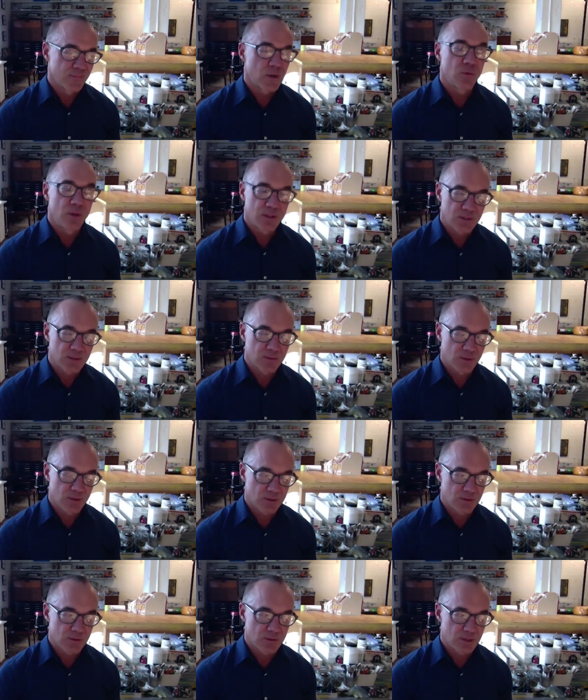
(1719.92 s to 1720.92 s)
recently
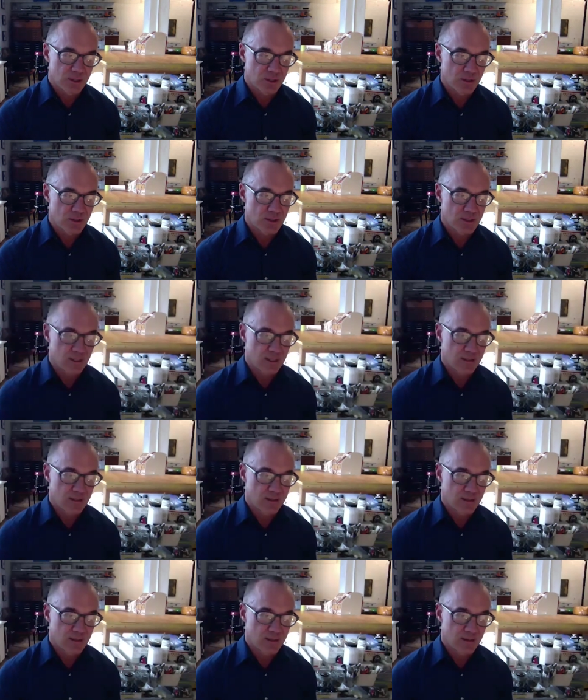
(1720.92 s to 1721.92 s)
with the show that I
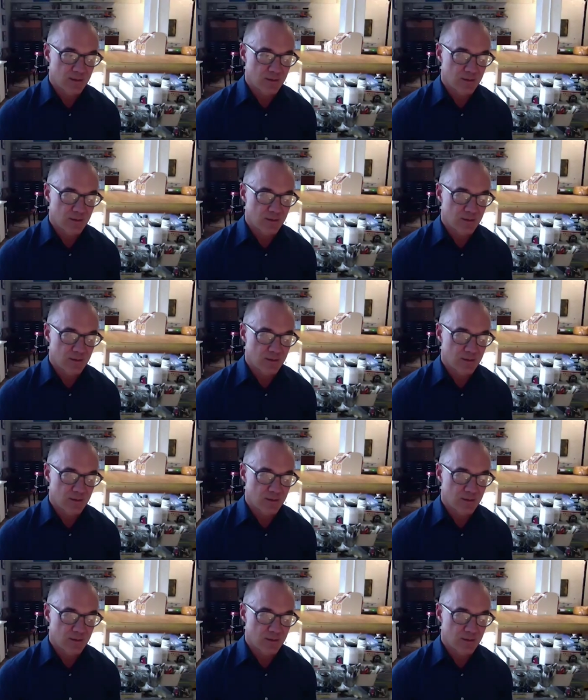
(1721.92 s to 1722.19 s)
did uh,